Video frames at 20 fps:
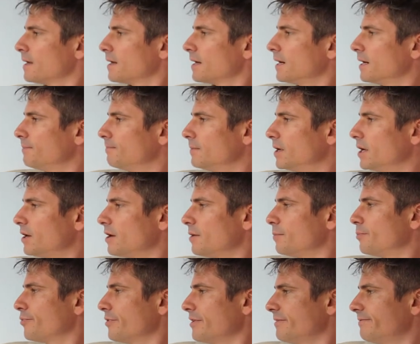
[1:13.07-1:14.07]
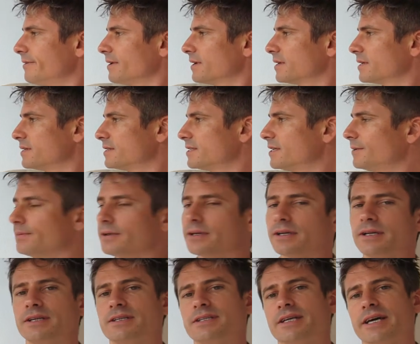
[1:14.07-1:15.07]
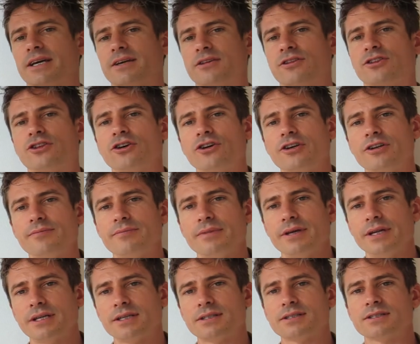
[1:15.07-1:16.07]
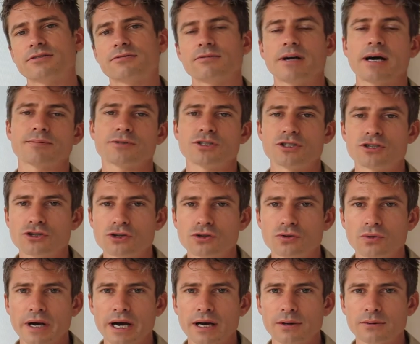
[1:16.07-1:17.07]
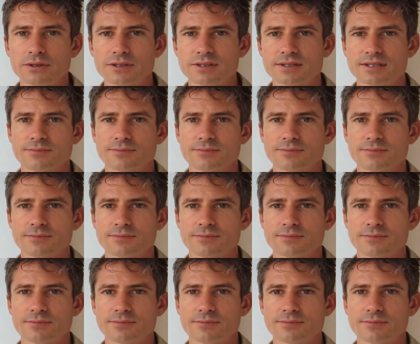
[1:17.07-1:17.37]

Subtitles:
A briefing can typically take 30 minutes up to 2 hours.